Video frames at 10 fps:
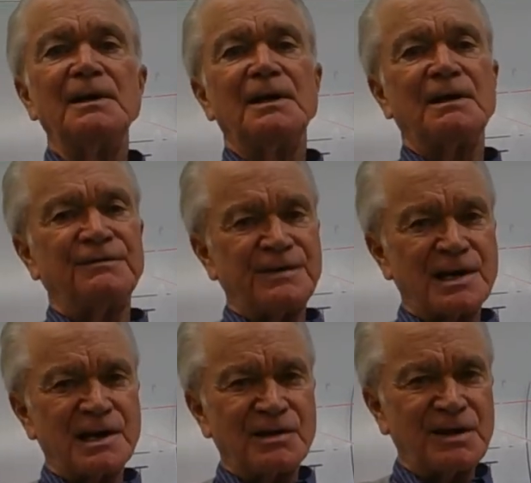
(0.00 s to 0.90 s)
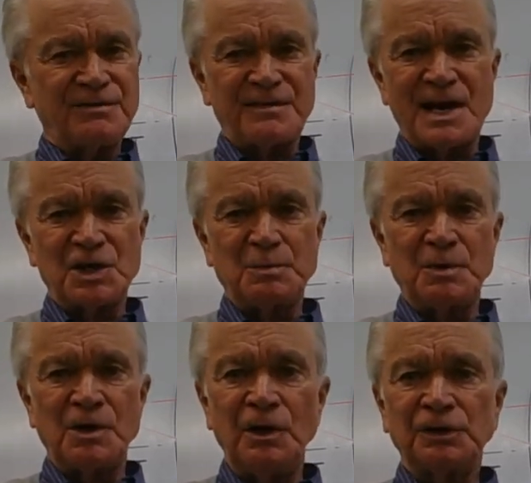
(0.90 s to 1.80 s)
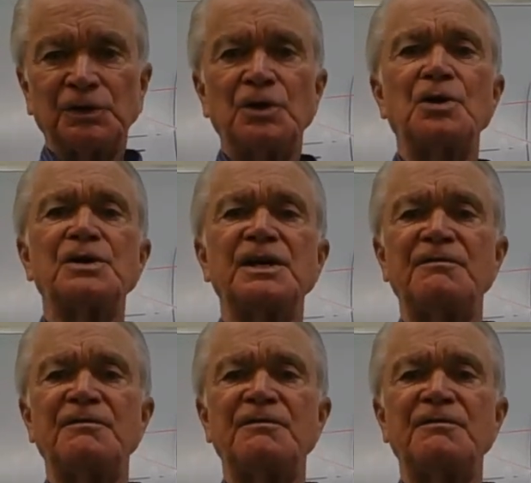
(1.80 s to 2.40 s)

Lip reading: a very valuable alternative